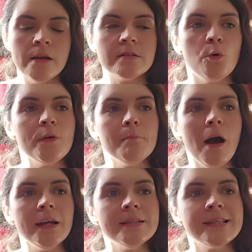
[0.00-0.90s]
So with
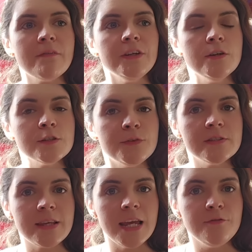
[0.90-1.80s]
my savviness for
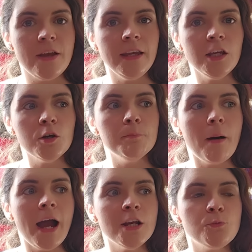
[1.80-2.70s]
saving
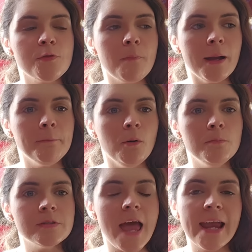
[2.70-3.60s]
combined with my
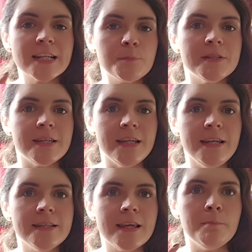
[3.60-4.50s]
mum's
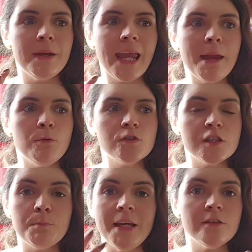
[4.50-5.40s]
expertise in being able to
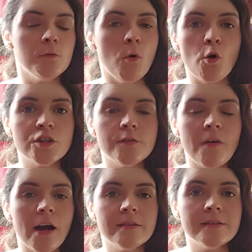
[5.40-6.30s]
speak to mortgage
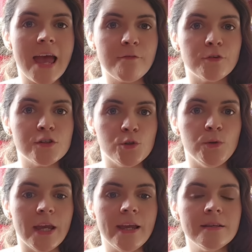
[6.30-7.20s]
advisors every two
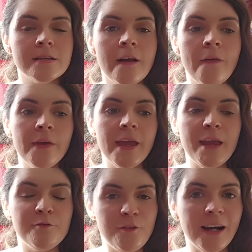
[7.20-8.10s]
years,
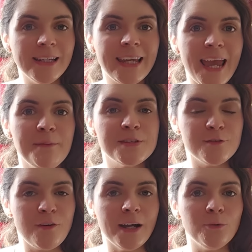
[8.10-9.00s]
it finally came to the
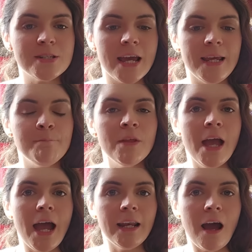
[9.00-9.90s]
final day,
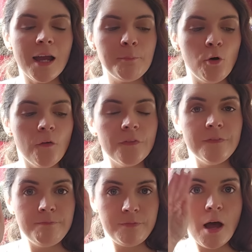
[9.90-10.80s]
and I put
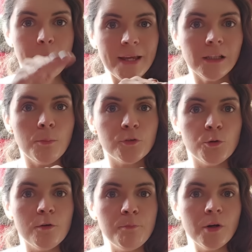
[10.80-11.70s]
a big lump
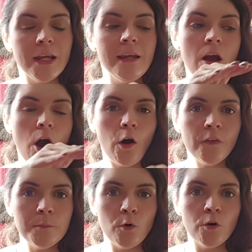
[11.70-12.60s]
sum of money on
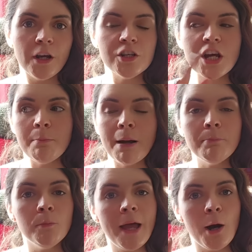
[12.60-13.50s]
the mortgage, and my
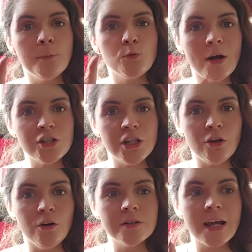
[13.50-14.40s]
mum helped where she
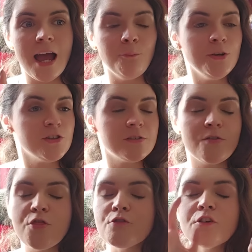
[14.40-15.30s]
could, and we just
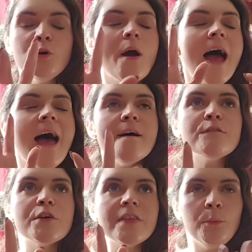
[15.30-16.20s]
threw
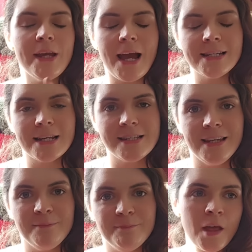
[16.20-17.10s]
everything we had at
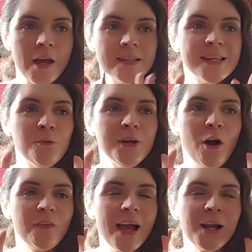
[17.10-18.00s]
it until we
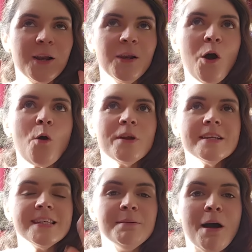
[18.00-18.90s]
got that
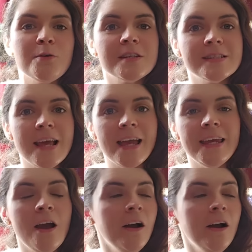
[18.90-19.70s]
glorious email to say